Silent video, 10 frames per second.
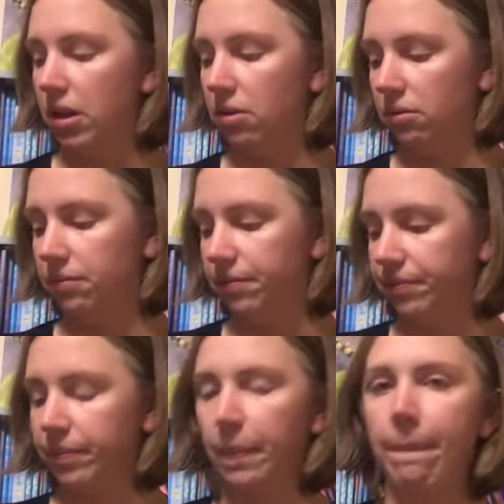cute.
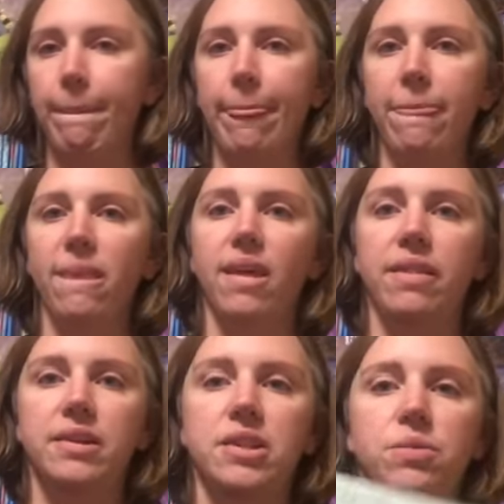
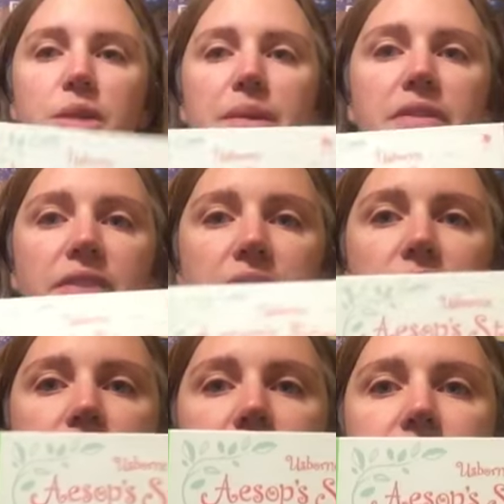This is one of my
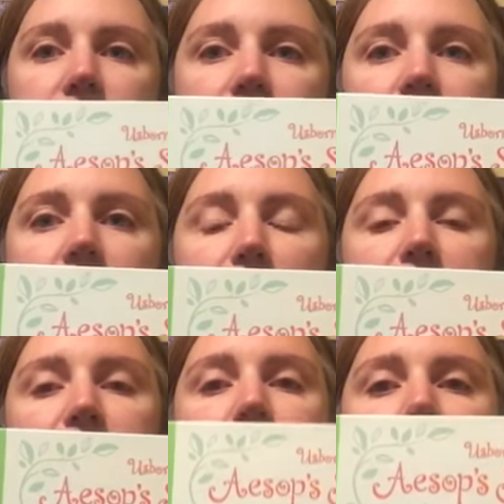favorites. It's
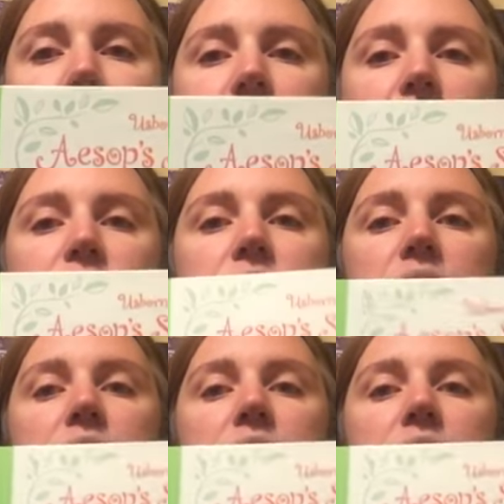Aesop's for little children.